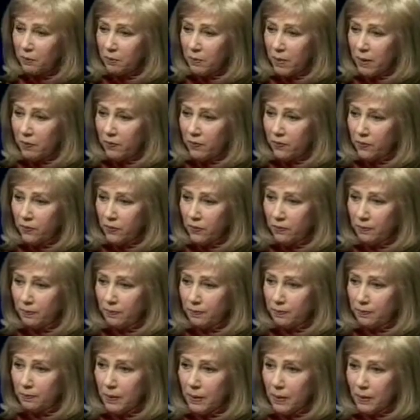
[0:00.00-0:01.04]
in Bedford
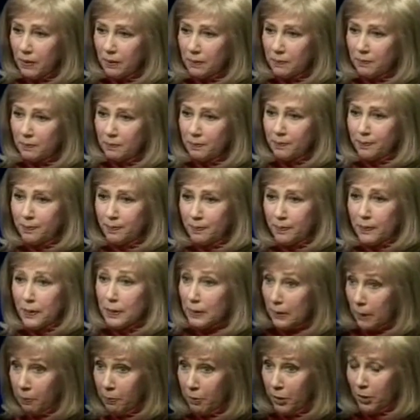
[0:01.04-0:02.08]

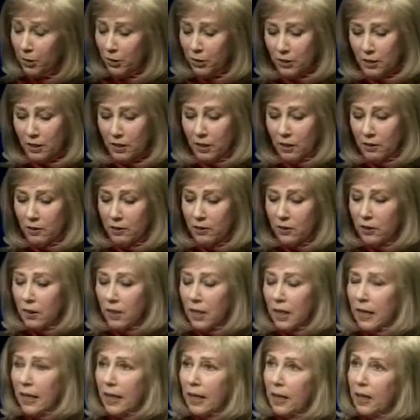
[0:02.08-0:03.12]
some years ago,
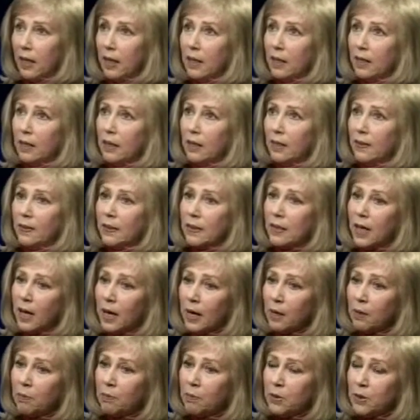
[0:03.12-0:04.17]
and at the
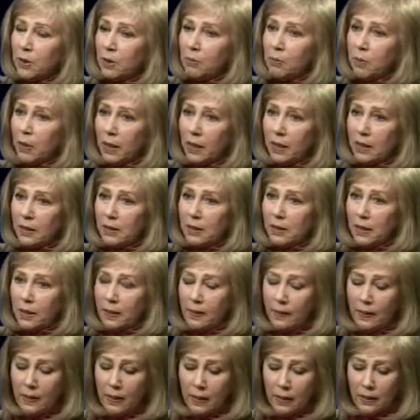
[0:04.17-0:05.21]
time somebody
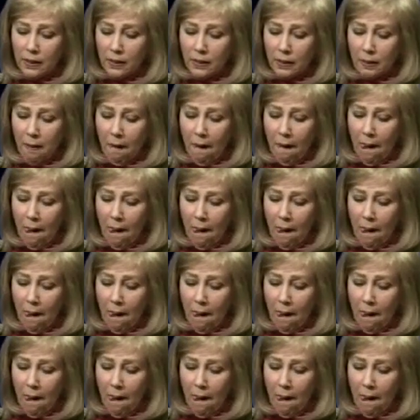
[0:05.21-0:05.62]
said that